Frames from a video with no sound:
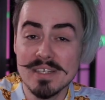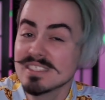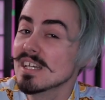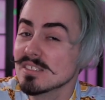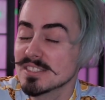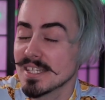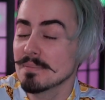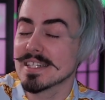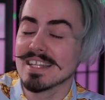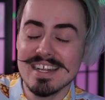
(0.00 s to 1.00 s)
Let me tell you
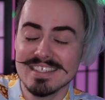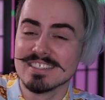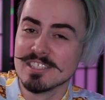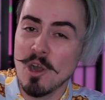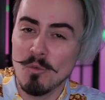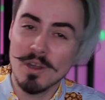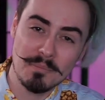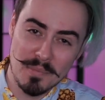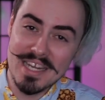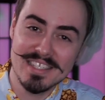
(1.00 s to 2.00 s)
something, they did not
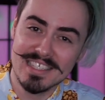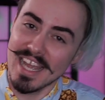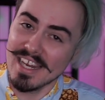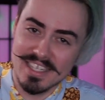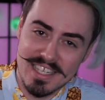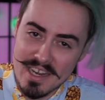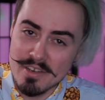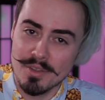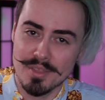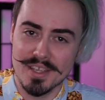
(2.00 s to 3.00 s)
want me to get
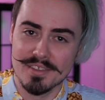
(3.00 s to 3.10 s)
into